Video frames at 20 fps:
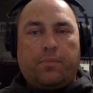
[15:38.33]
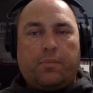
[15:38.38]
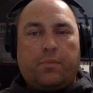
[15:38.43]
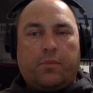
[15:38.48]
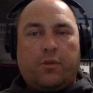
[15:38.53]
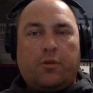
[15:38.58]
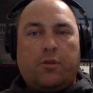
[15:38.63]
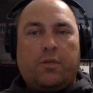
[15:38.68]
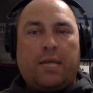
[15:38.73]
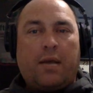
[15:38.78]

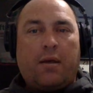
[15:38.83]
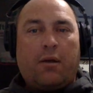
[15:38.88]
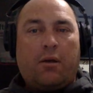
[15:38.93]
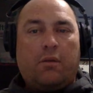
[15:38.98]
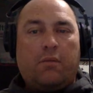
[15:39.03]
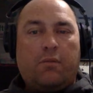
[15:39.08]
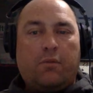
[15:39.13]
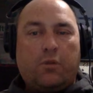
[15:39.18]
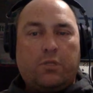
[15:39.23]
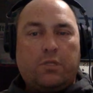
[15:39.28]
third down
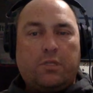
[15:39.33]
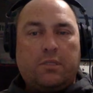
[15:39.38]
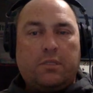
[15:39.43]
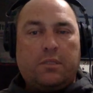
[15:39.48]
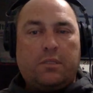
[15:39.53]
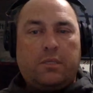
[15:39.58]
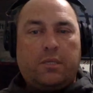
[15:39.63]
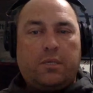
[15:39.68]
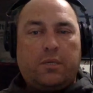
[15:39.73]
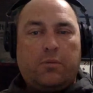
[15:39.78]
conversions
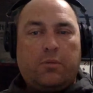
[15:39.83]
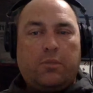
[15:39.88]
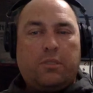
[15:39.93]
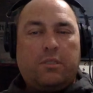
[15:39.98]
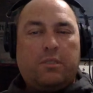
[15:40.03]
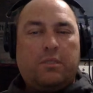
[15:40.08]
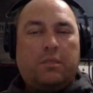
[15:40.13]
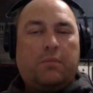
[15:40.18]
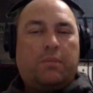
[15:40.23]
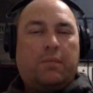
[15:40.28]
this year, which
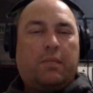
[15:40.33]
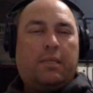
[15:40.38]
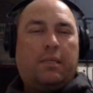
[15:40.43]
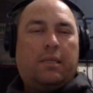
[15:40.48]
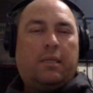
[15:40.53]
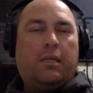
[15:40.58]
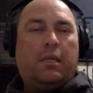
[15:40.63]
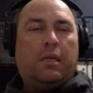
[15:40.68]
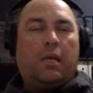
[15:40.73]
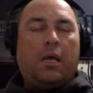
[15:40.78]
is something
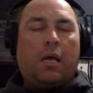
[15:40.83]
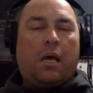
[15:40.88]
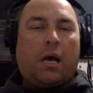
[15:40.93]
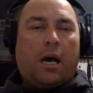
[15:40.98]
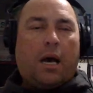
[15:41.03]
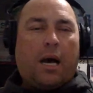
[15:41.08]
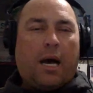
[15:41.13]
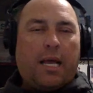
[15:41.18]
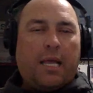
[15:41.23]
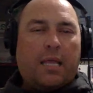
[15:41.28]
that
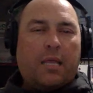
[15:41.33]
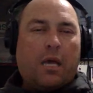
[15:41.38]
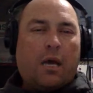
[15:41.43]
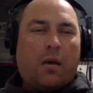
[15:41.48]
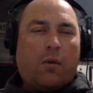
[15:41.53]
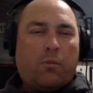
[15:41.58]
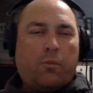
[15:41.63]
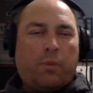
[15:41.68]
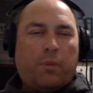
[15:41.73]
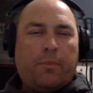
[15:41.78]
I
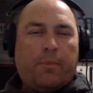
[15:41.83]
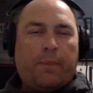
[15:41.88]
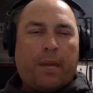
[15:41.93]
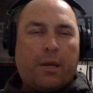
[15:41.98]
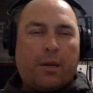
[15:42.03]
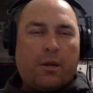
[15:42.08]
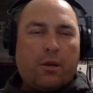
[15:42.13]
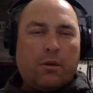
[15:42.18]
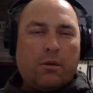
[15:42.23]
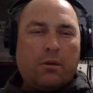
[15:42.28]
thought would be
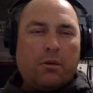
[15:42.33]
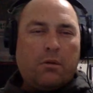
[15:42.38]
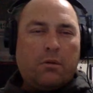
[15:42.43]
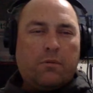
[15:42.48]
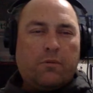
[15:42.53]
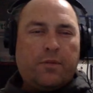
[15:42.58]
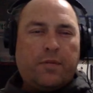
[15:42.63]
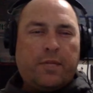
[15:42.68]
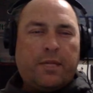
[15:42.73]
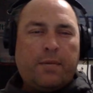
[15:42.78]
better
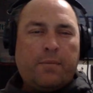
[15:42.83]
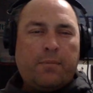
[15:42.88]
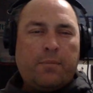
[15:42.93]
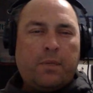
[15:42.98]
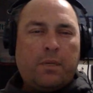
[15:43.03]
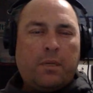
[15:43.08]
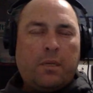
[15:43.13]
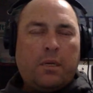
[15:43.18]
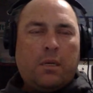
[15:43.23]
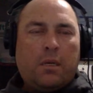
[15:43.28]
for them.
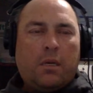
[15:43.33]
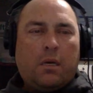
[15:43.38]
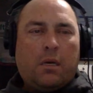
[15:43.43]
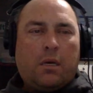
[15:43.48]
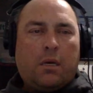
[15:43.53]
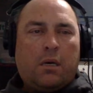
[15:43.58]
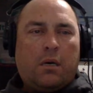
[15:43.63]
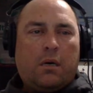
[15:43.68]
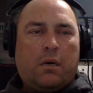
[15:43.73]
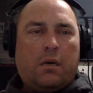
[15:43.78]

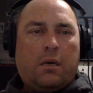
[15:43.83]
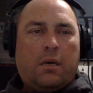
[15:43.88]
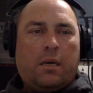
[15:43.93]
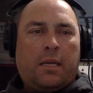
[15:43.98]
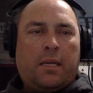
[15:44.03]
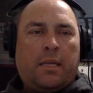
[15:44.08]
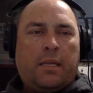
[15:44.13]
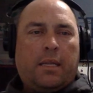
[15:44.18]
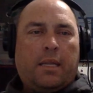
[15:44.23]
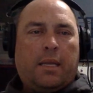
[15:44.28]

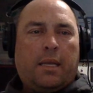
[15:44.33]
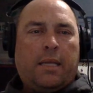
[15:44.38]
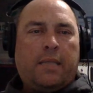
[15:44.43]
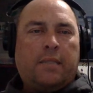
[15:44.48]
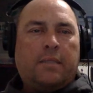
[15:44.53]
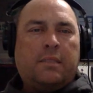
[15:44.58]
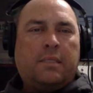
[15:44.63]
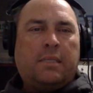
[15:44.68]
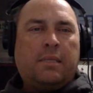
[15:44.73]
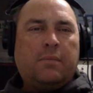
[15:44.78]
And
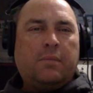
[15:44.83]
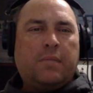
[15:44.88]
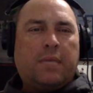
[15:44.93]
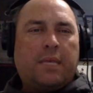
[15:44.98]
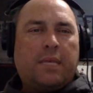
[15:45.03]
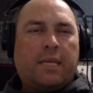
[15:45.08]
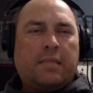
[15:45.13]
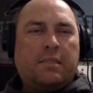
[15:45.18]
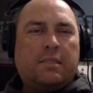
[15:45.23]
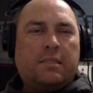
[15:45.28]
it seems
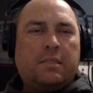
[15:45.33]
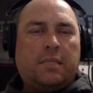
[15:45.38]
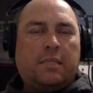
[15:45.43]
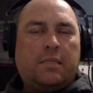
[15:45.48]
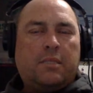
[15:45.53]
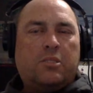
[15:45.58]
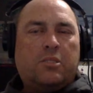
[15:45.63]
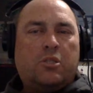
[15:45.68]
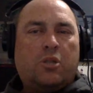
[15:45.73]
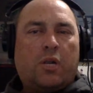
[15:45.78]
like it's
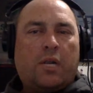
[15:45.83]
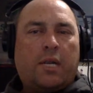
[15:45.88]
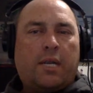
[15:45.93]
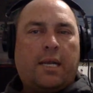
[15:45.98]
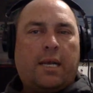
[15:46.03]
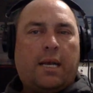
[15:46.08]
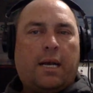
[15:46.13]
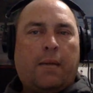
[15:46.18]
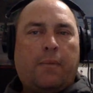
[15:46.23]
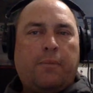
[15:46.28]
starting
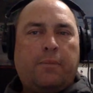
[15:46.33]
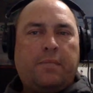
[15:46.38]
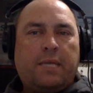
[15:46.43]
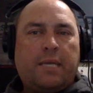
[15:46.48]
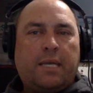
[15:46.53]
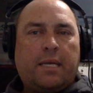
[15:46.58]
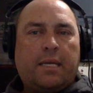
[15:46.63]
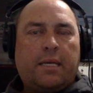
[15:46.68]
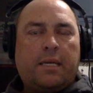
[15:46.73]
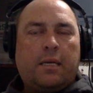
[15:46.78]
to
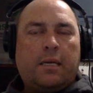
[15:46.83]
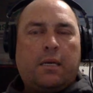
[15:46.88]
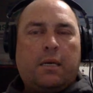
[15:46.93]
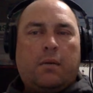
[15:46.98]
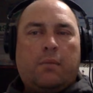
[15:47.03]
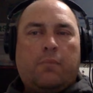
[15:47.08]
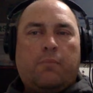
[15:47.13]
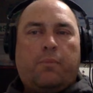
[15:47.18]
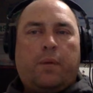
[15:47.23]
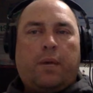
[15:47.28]
uptick,
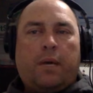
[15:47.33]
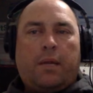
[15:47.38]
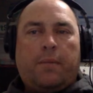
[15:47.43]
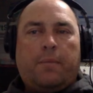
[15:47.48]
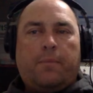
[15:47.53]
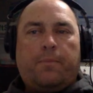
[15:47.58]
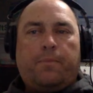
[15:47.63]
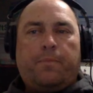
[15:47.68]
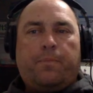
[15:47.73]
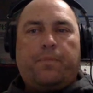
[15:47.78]

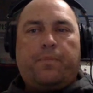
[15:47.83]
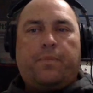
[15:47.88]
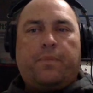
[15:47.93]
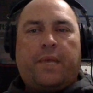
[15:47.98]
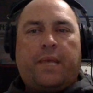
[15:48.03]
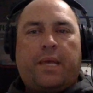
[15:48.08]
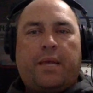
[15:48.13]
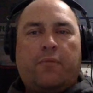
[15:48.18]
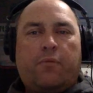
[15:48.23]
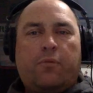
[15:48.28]
but
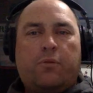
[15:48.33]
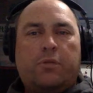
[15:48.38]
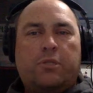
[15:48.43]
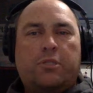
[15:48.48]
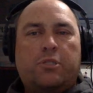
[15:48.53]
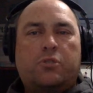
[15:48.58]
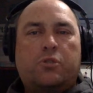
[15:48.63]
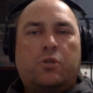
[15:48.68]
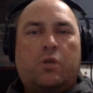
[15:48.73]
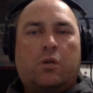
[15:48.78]
they have really
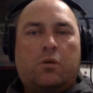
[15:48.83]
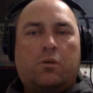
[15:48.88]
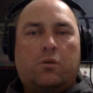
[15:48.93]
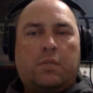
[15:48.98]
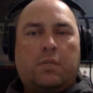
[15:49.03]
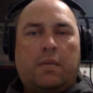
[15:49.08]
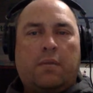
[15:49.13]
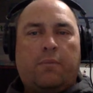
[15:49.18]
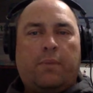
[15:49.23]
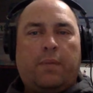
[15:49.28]

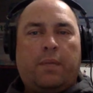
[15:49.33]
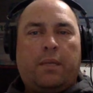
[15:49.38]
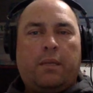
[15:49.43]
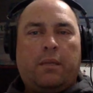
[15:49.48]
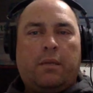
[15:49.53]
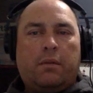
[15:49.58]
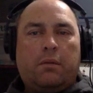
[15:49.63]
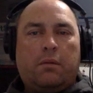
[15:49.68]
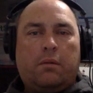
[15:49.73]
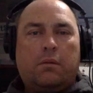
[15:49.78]
struggled. They've
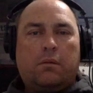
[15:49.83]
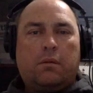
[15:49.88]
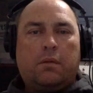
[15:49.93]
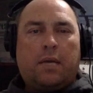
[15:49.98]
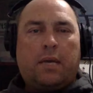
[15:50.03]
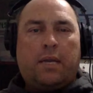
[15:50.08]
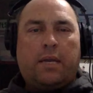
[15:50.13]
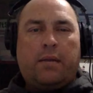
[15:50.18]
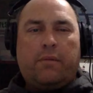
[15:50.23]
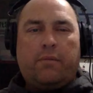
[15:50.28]
been
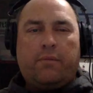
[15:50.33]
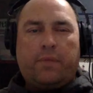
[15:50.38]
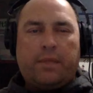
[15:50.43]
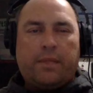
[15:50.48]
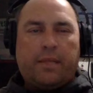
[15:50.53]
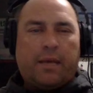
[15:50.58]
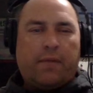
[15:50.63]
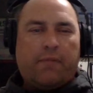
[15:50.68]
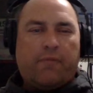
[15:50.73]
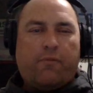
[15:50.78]
kind of in
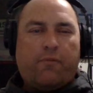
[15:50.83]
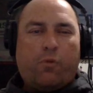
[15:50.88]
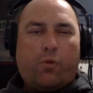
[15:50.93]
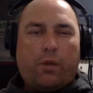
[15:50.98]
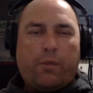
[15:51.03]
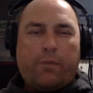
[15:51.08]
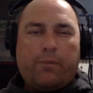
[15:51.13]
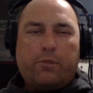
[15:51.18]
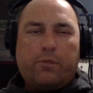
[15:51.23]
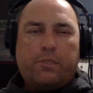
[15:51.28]
that
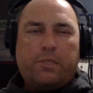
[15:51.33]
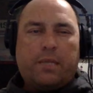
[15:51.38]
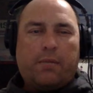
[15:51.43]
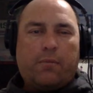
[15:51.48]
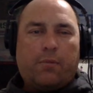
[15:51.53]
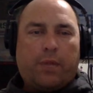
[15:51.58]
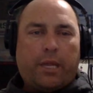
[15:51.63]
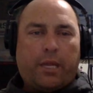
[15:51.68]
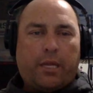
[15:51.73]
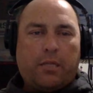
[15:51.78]

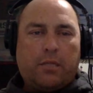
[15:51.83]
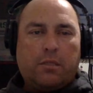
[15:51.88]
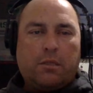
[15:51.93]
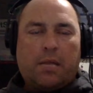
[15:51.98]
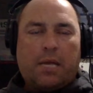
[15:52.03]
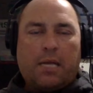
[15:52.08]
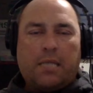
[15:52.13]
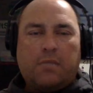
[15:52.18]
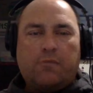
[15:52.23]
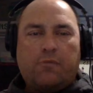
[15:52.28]
40% range the
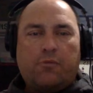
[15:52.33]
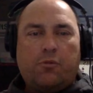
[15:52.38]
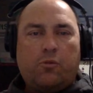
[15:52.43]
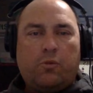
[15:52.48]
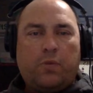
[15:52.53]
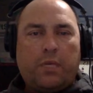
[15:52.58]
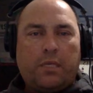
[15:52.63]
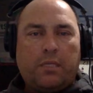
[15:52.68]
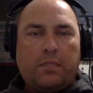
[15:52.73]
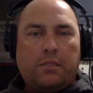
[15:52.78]
last few
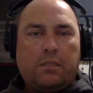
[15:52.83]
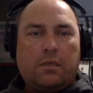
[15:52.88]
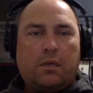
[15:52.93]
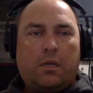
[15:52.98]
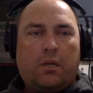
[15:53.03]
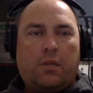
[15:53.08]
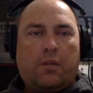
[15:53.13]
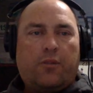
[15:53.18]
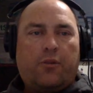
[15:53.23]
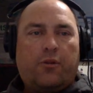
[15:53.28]
weeks
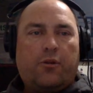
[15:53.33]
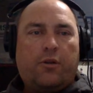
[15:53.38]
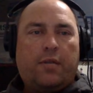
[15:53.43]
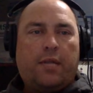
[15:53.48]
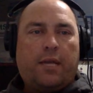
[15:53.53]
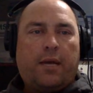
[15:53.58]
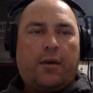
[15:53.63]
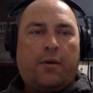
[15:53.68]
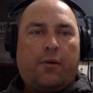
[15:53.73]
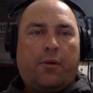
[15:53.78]
on third
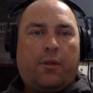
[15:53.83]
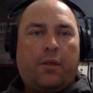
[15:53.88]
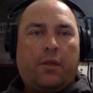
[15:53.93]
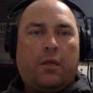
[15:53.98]
down,